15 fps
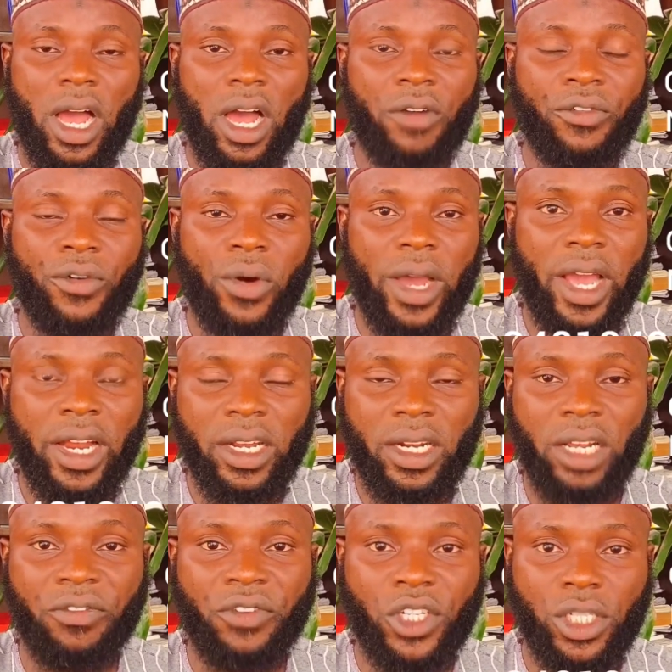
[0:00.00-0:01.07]
And for any
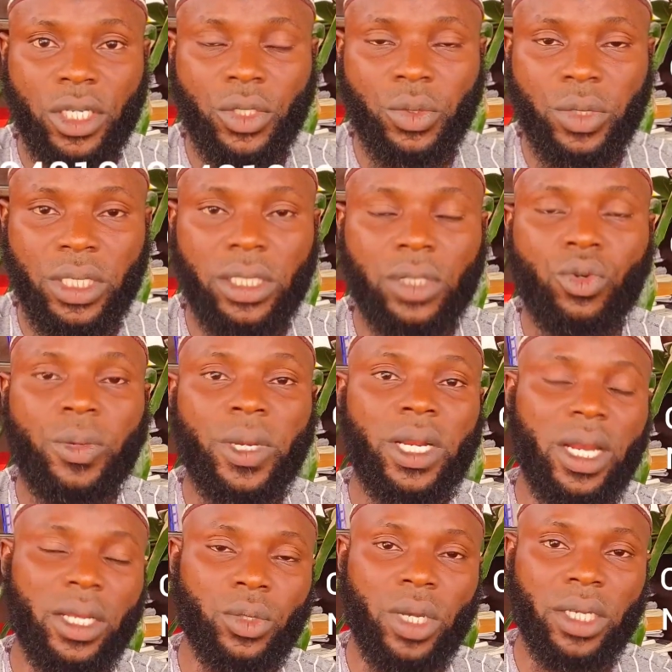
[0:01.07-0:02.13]
clarifications you need, we'll be
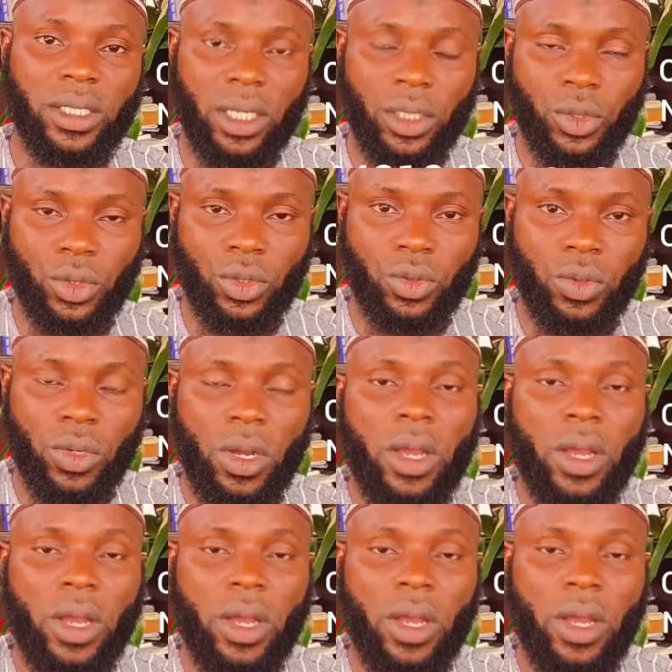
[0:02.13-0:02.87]
glad to attend to you.